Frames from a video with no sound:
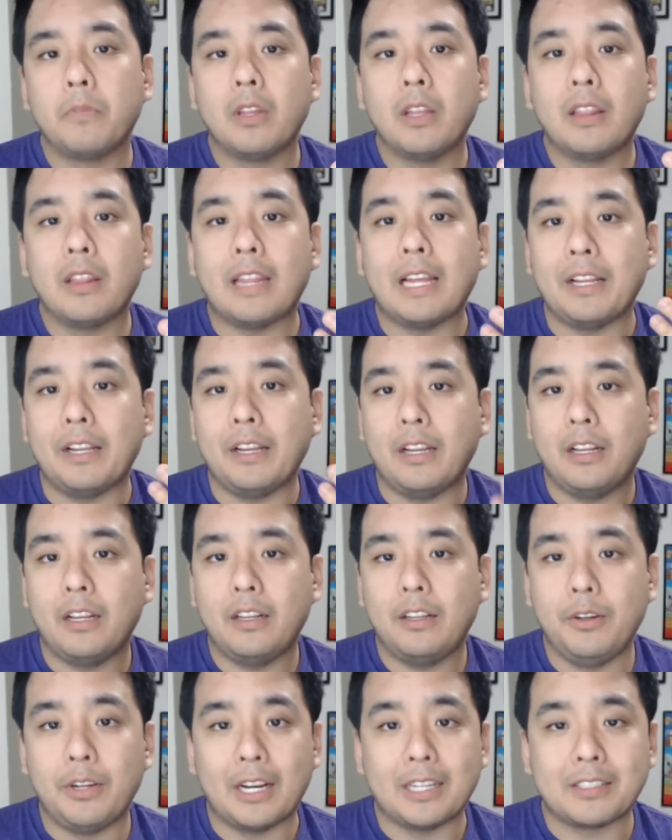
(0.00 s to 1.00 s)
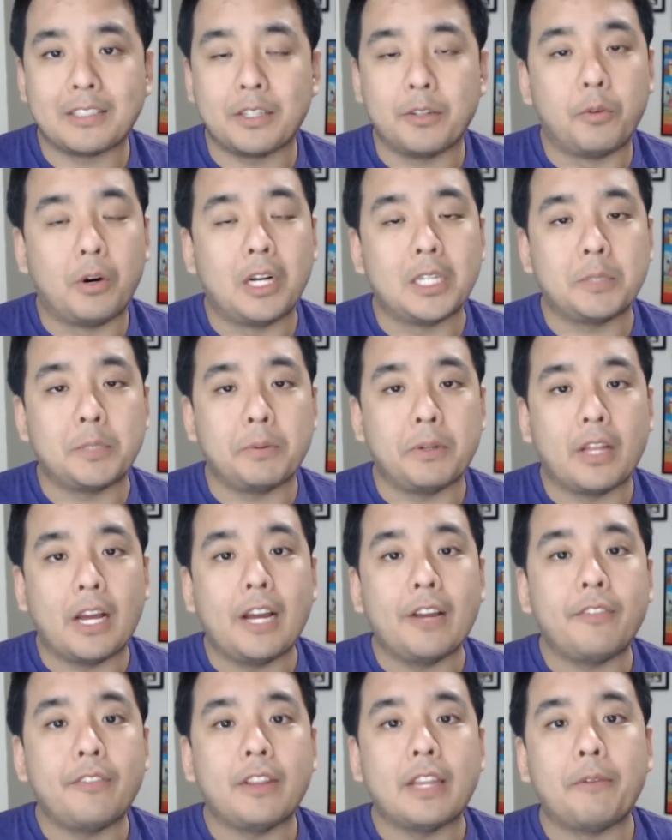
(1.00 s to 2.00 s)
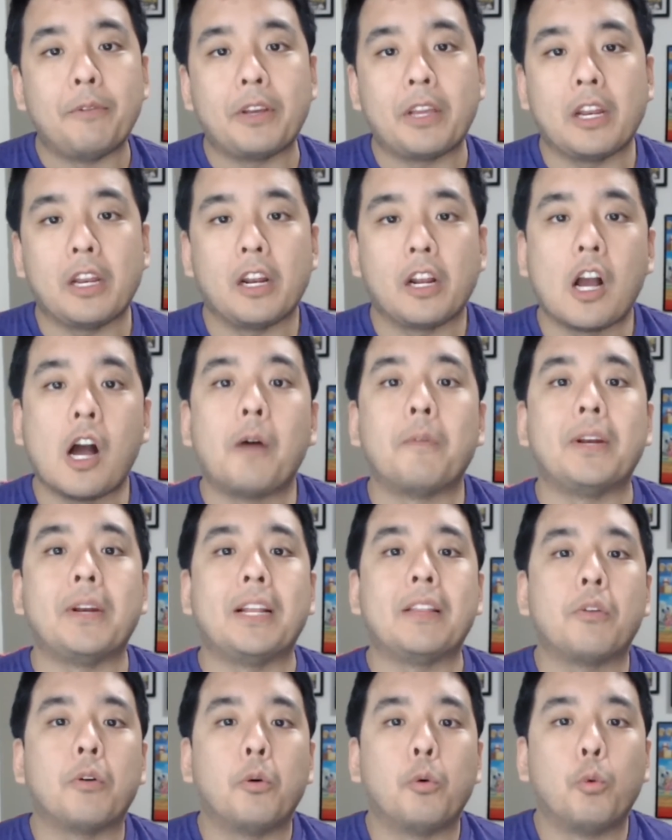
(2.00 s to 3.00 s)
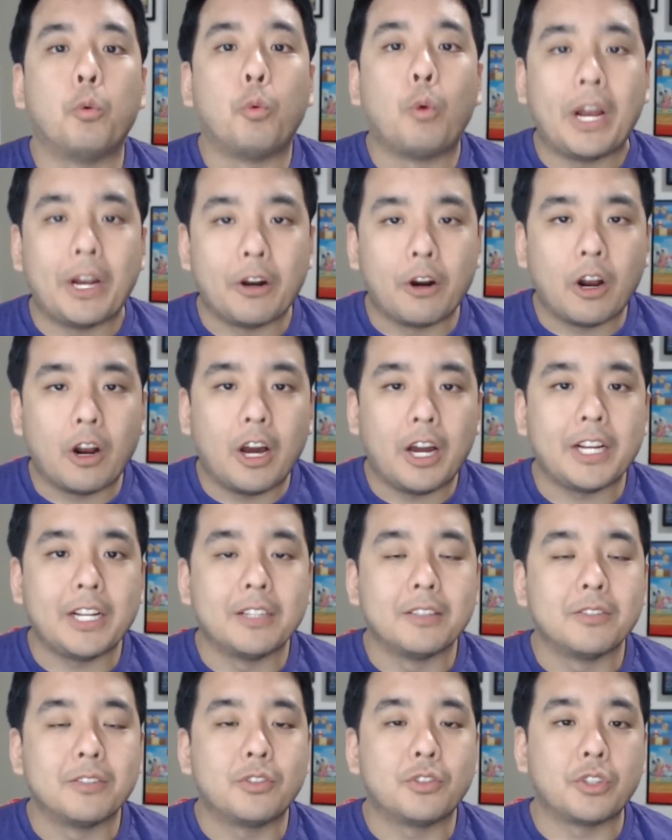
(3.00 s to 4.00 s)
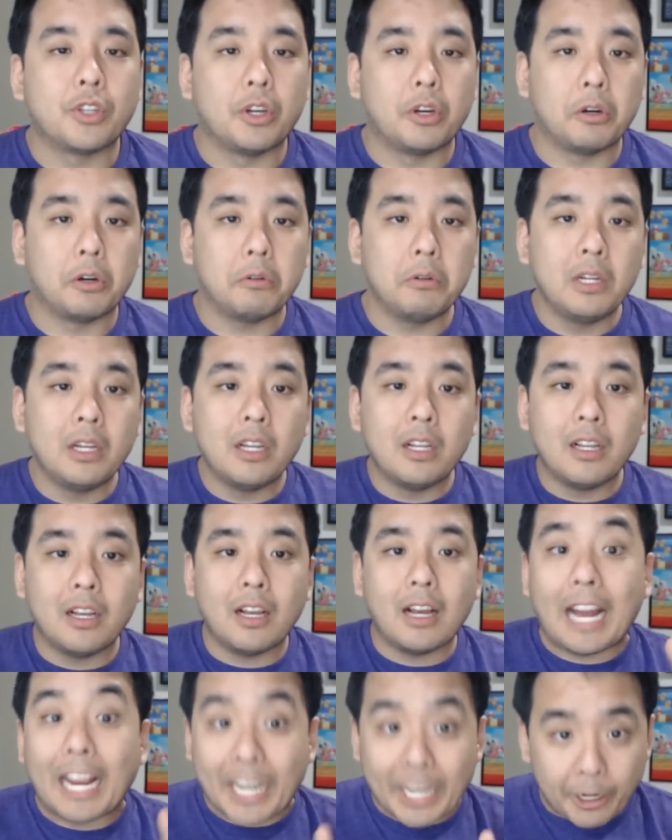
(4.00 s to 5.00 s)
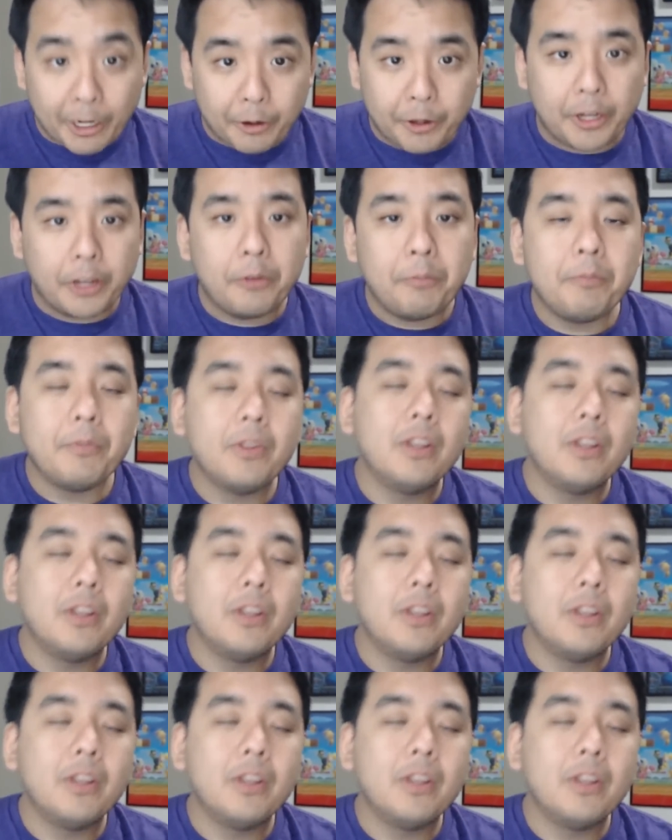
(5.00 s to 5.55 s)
that you guys can watch me live and that we can accommodate to a wider audience. So I hear you.